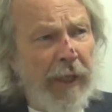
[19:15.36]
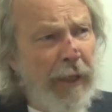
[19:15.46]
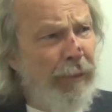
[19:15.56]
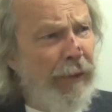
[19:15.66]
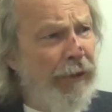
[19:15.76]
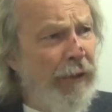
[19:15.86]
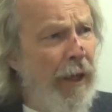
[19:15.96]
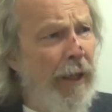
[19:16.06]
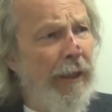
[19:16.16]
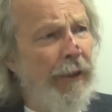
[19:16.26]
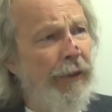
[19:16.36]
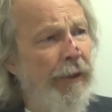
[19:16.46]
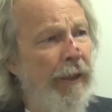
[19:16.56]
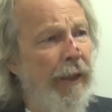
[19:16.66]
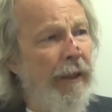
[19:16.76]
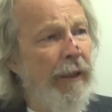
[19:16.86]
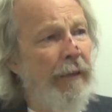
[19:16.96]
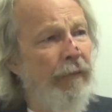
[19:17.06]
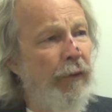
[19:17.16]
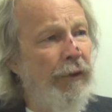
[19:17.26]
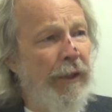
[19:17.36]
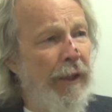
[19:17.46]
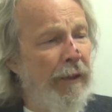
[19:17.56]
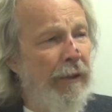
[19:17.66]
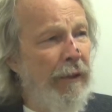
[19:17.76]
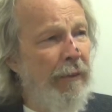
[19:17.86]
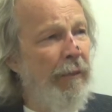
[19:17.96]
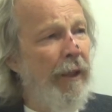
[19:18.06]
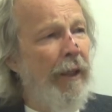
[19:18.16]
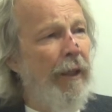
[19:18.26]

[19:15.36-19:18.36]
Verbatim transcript: at Pierce College in, in Fort Steilacoom